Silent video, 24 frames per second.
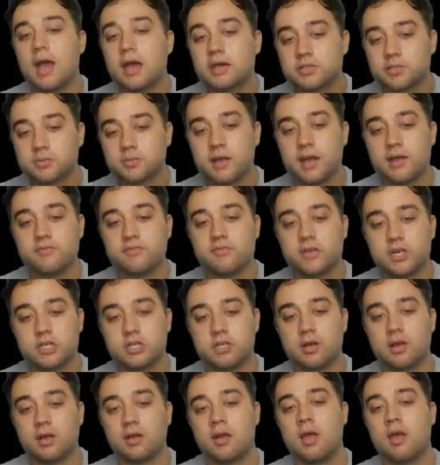X-ray
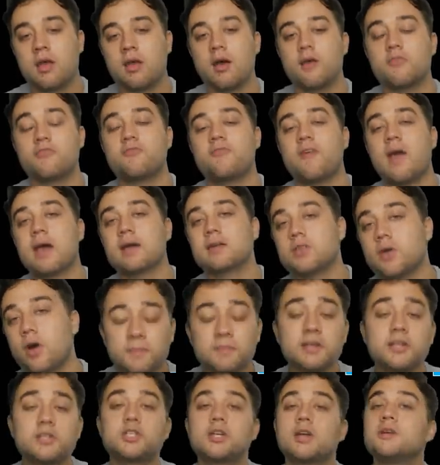vision effect. I'm
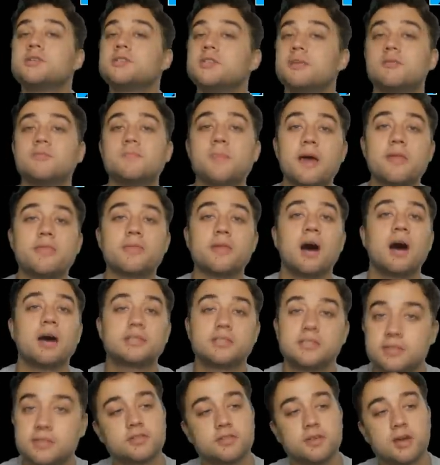gonna share some of my
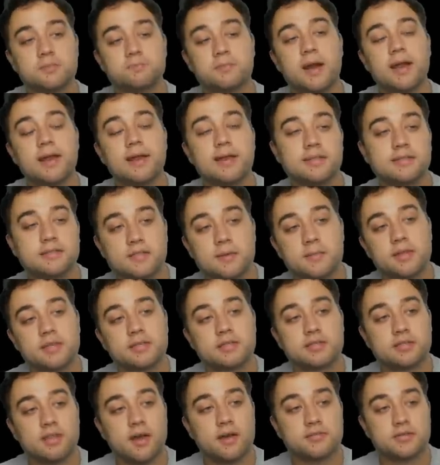thoughts. Let's start breaking some of
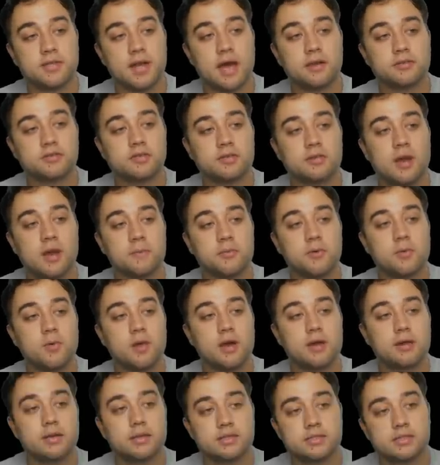this stuff down. So number
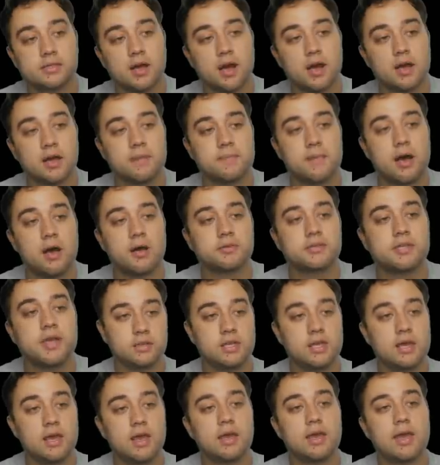one, let's talk about
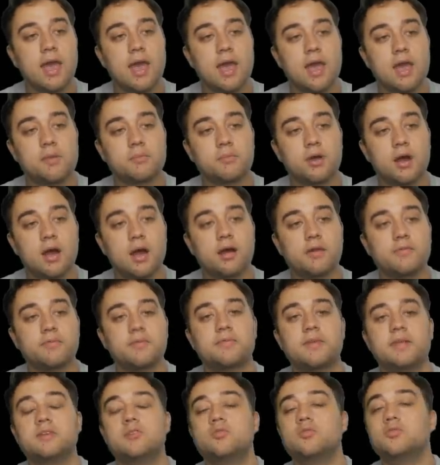the camera
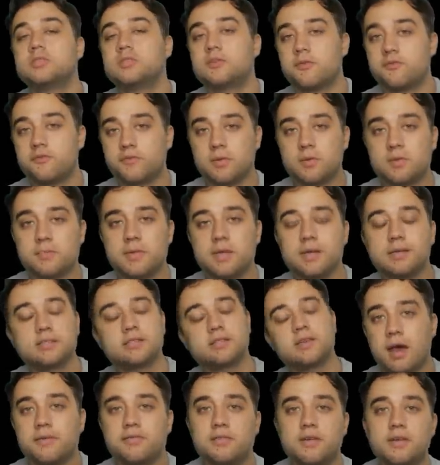that they used to film this.
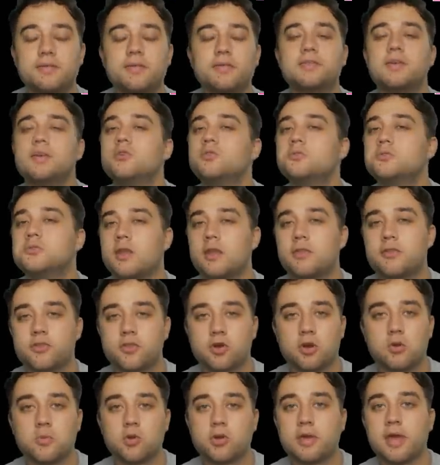I think that they used a
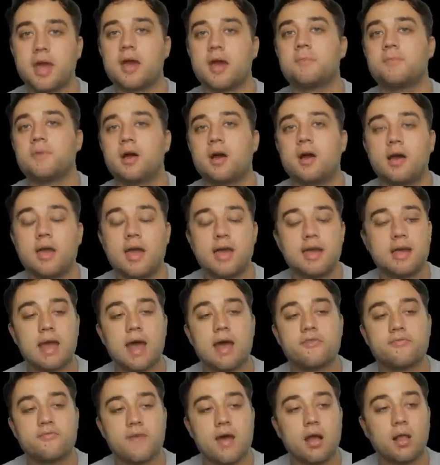thermal camera, a
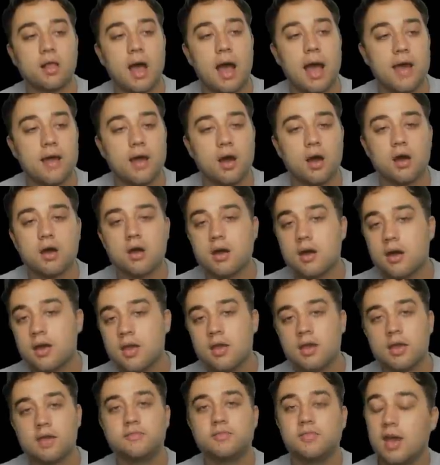FLIR.
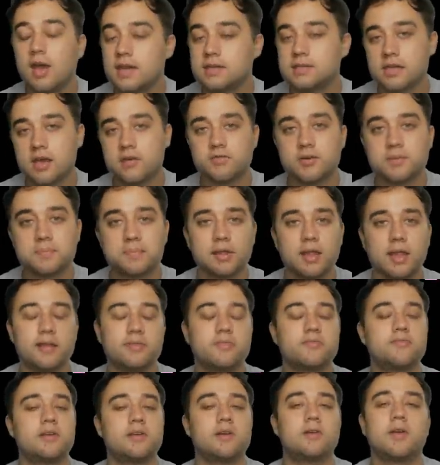If you guys ever play
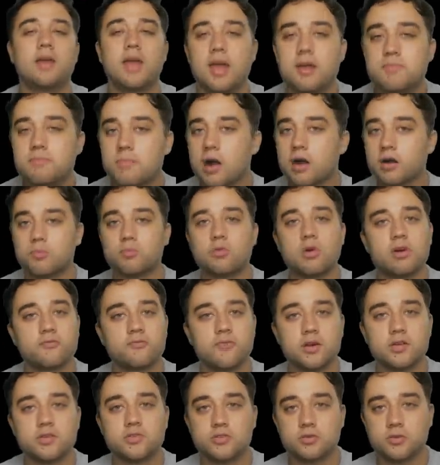the video game Modern
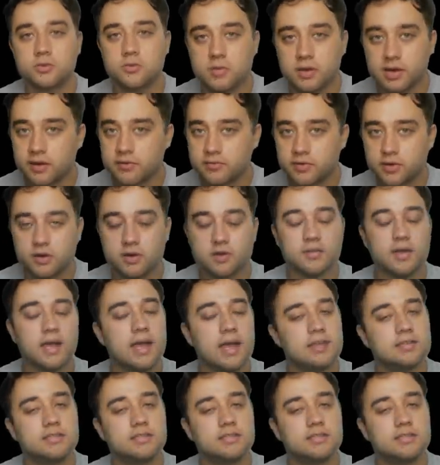Warfare 2, whenever you're in the